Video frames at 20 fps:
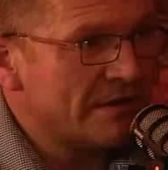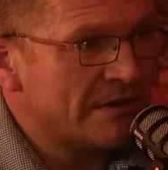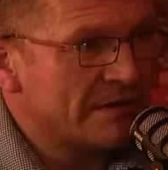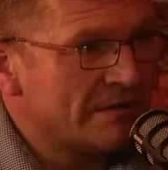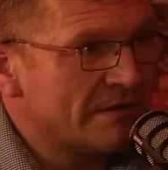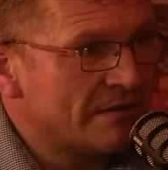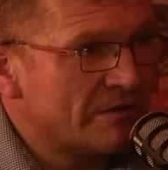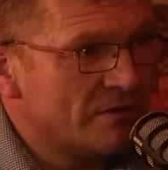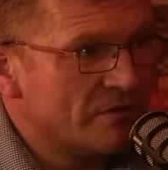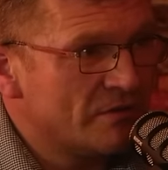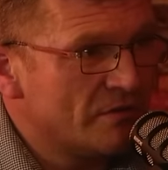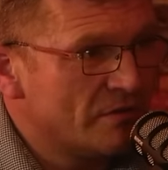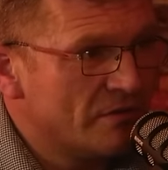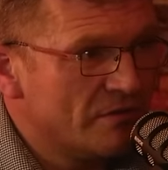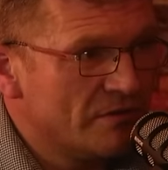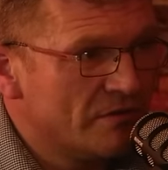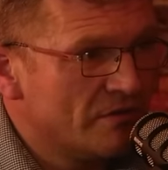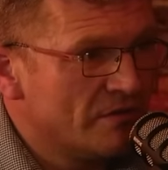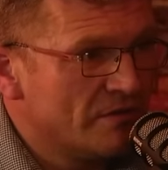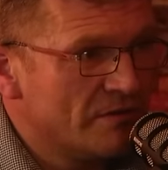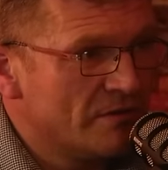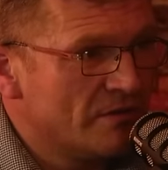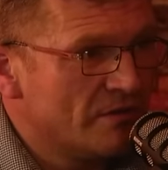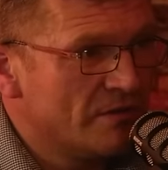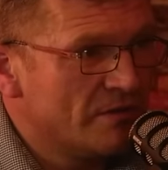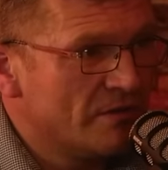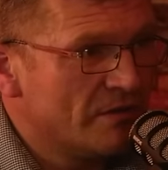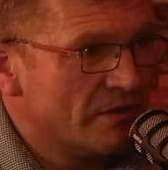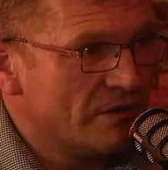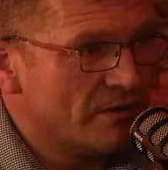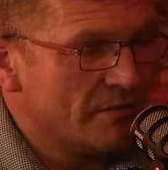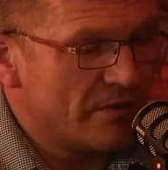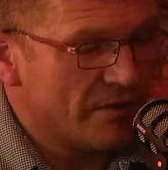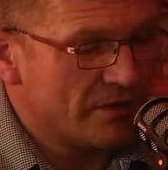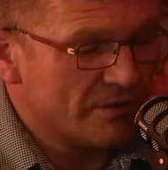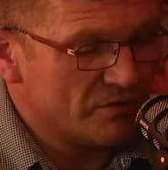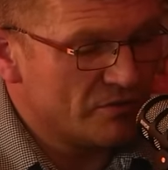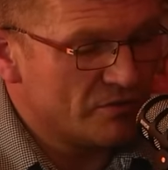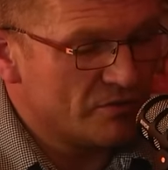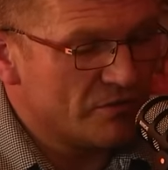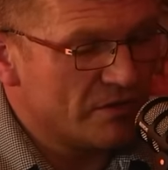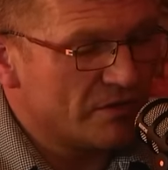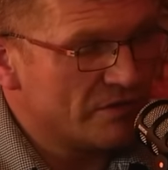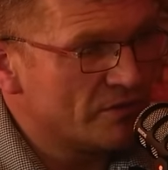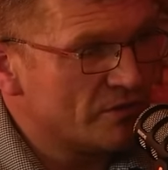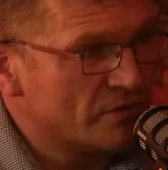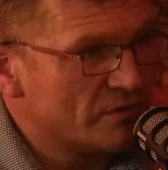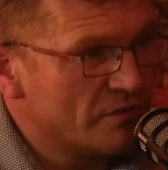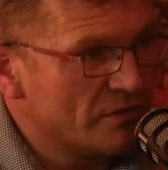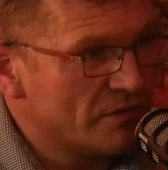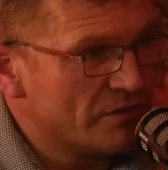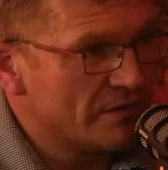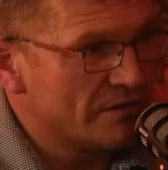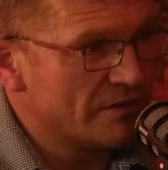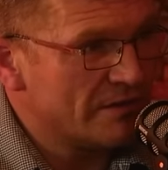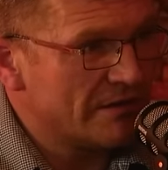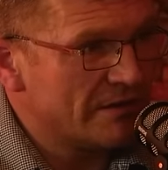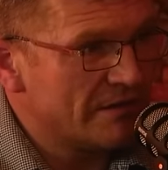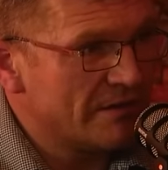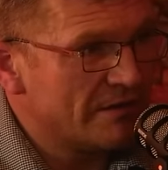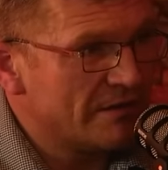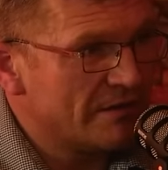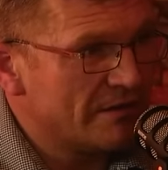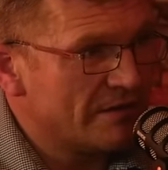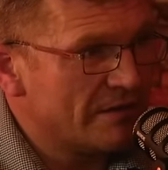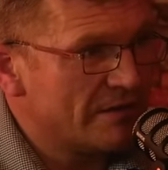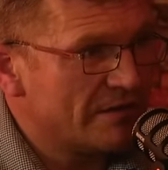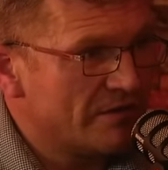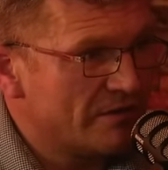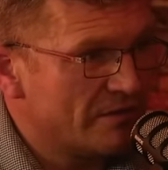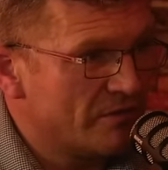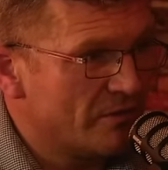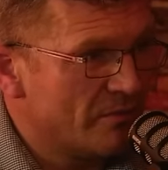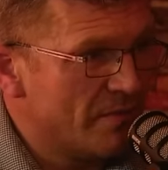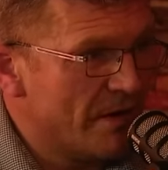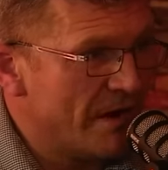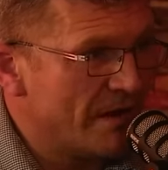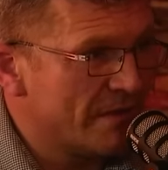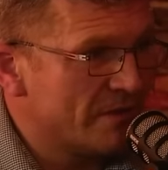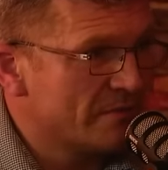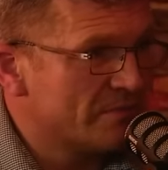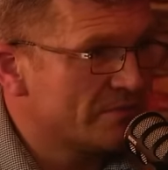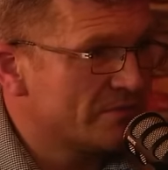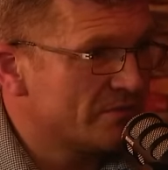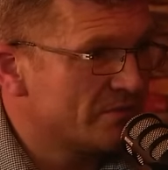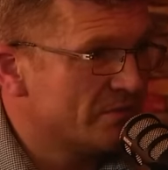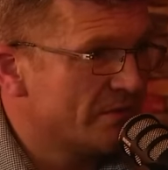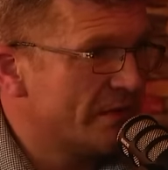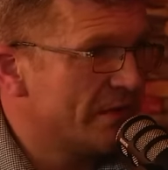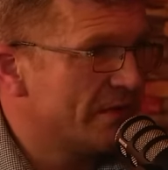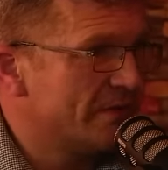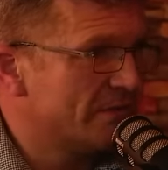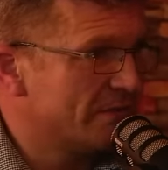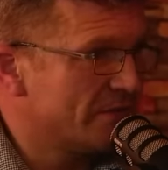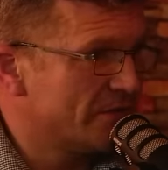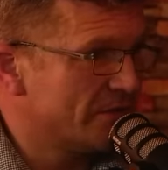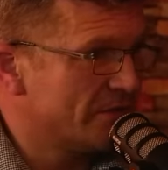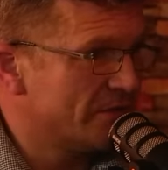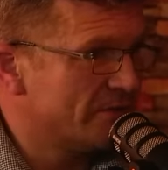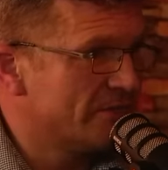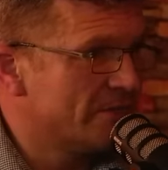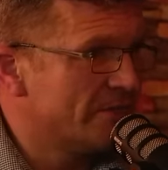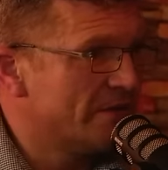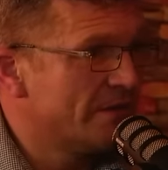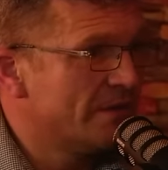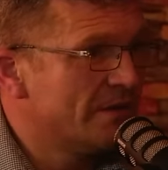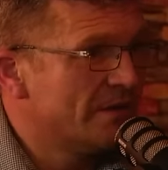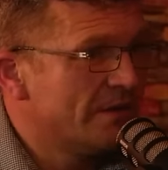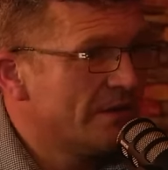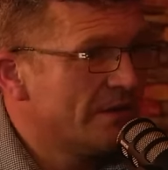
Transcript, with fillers: that, like, because you were on your own, I think mm. I think your partner was away at the time. Yeah,